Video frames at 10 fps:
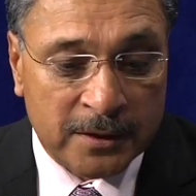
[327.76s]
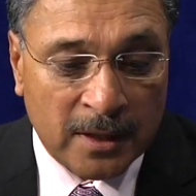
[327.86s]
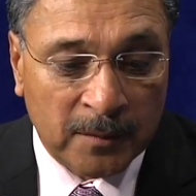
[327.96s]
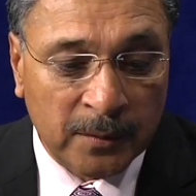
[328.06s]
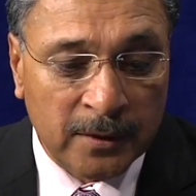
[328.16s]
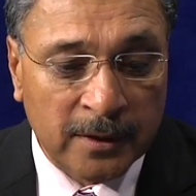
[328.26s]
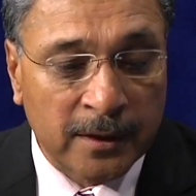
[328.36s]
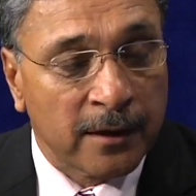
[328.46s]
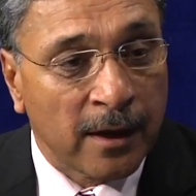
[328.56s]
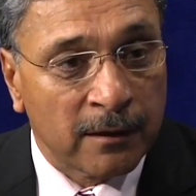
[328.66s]
example,
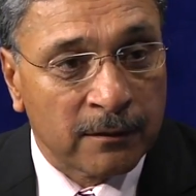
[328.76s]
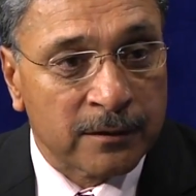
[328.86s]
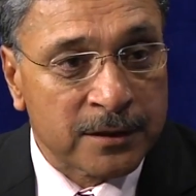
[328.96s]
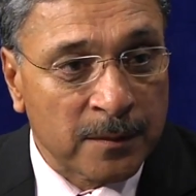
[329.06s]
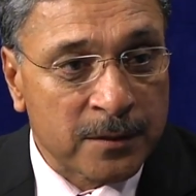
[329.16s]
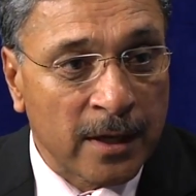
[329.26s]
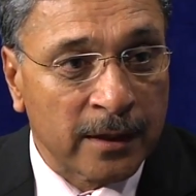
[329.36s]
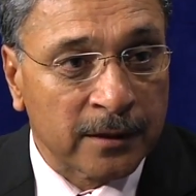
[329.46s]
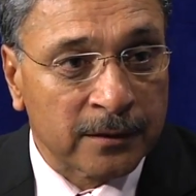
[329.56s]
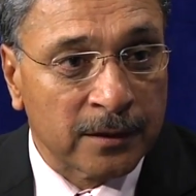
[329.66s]
Lee Rhiannon seems
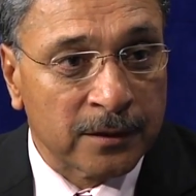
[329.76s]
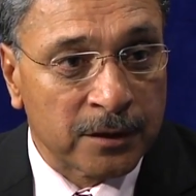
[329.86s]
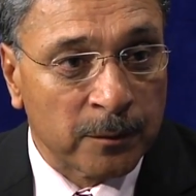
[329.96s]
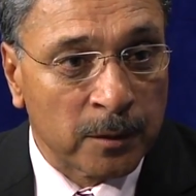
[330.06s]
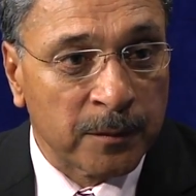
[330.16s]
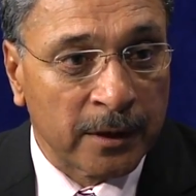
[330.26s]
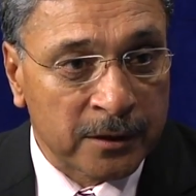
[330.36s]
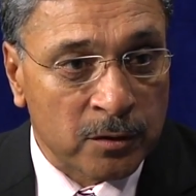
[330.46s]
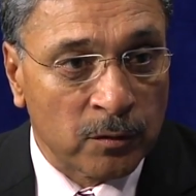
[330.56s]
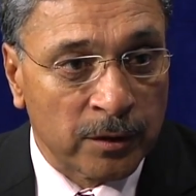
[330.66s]
like she will be
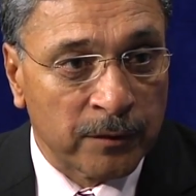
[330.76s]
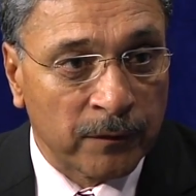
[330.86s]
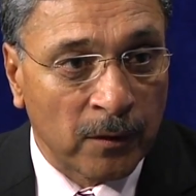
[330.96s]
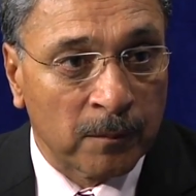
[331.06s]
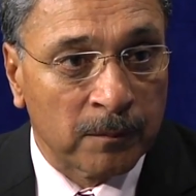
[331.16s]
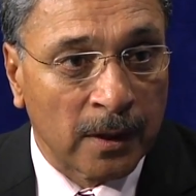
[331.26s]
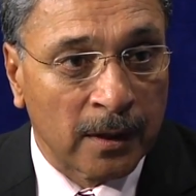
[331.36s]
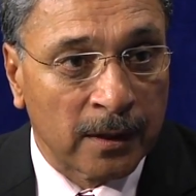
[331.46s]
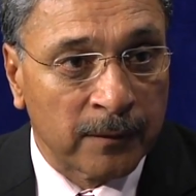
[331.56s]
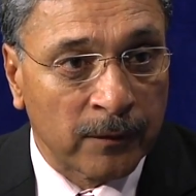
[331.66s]
excluded
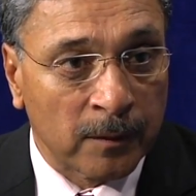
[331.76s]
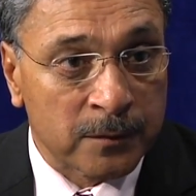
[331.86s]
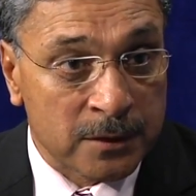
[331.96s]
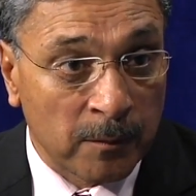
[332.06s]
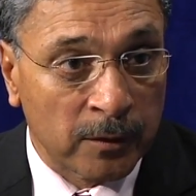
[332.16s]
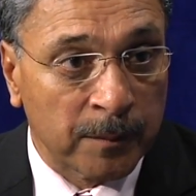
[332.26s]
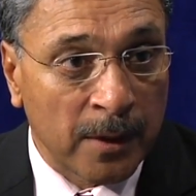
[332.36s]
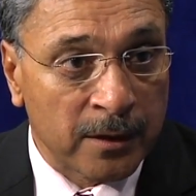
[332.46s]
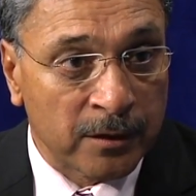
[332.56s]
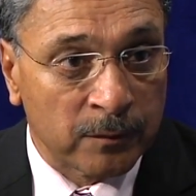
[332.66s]
from some of the
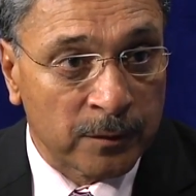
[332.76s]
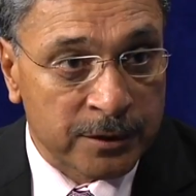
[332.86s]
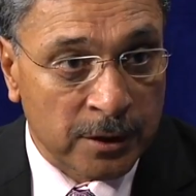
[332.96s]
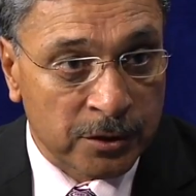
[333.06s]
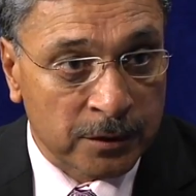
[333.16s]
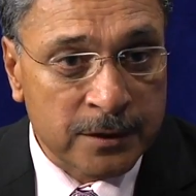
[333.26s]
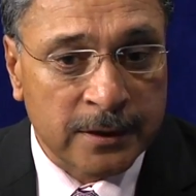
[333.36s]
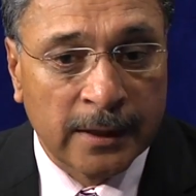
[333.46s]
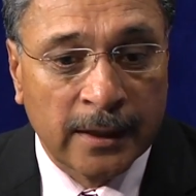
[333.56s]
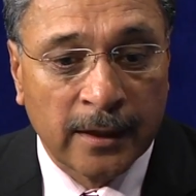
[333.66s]
party room
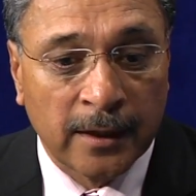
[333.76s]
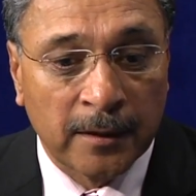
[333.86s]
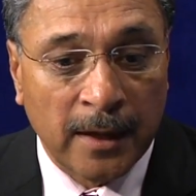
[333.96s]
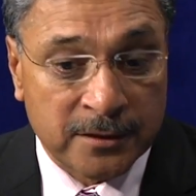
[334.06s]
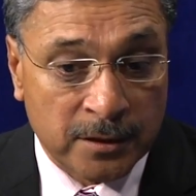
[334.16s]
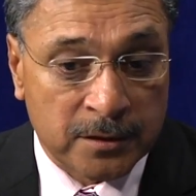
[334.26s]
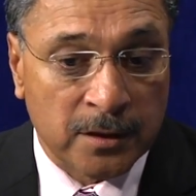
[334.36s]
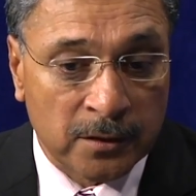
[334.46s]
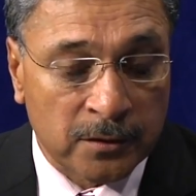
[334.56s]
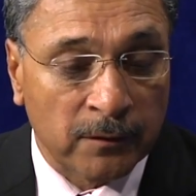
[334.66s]
discussions as a
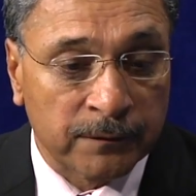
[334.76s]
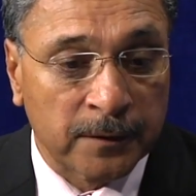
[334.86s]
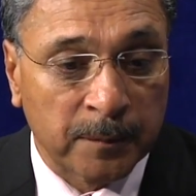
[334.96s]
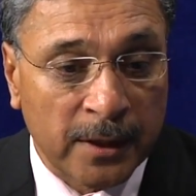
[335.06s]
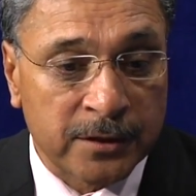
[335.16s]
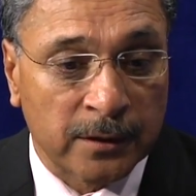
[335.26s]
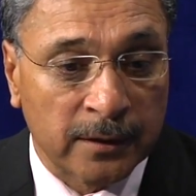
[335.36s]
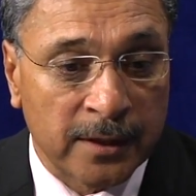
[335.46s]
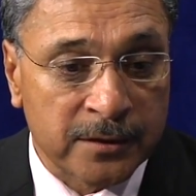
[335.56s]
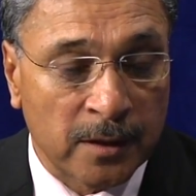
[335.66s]
result of the
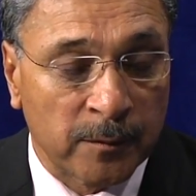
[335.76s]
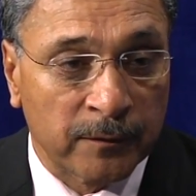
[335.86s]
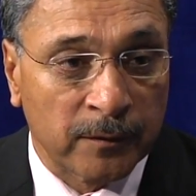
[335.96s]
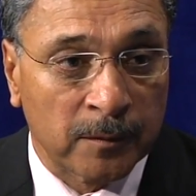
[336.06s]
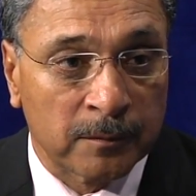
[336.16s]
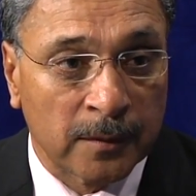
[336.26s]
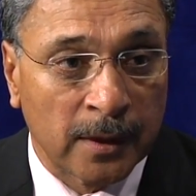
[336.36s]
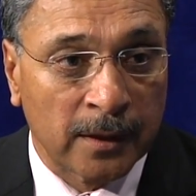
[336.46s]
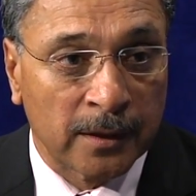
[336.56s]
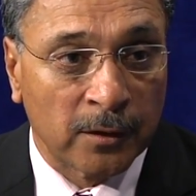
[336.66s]
pressure that is coming from,
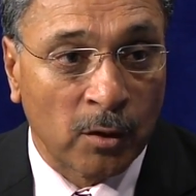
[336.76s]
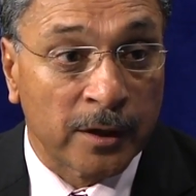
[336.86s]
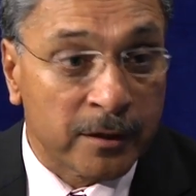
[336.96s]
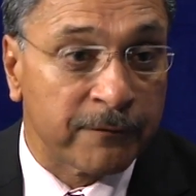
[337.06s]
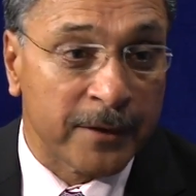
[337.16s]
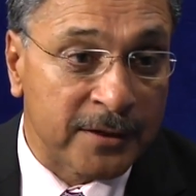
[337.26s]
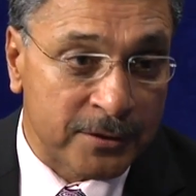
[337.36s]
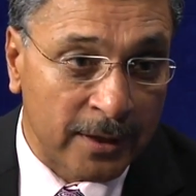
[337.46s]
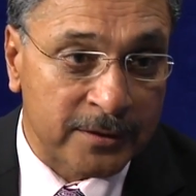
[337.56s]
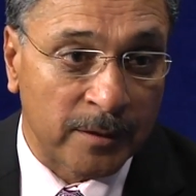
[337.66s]
or
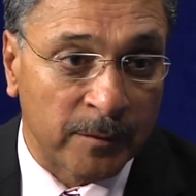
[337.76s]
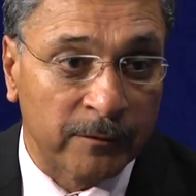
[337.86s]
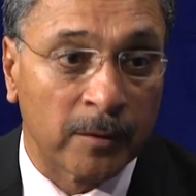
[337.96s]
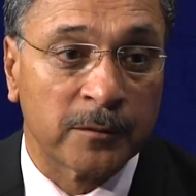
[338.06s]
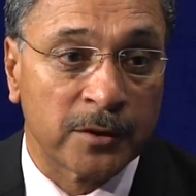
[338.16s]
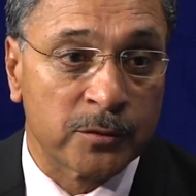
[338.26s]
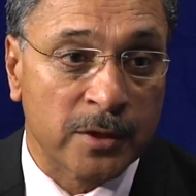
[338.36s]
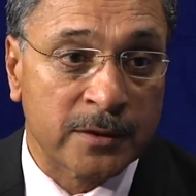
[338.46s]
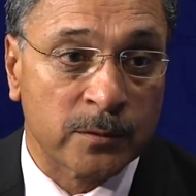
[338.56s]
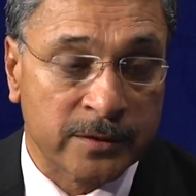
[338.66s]
interference that's coming from the New
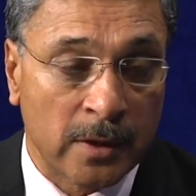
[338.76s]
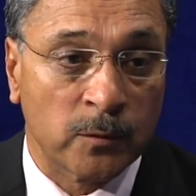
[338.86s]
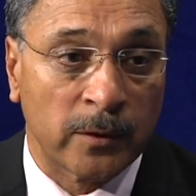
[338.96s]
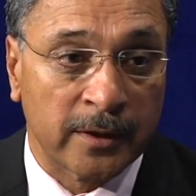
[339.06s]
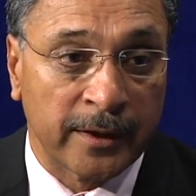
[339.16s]
South Wales